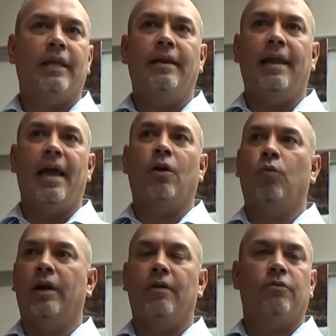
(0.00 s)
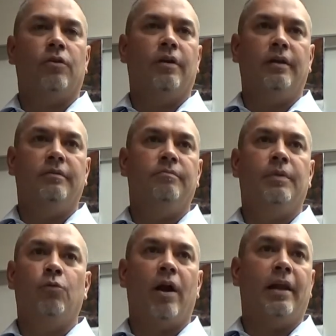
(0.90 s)
that day or whatever and
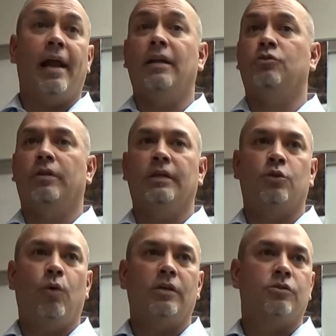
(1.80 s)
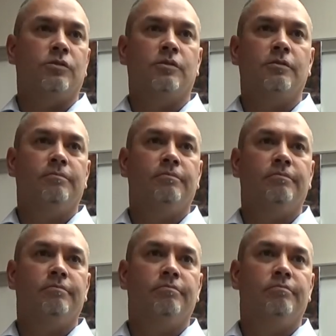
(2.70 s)
be ready to answer these questions.
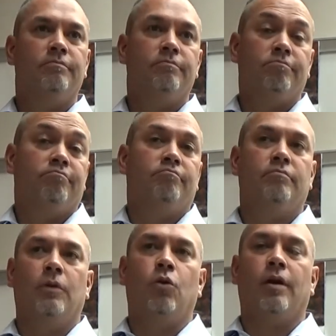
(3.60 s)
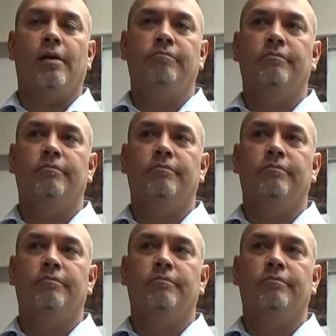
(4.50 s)
Okay.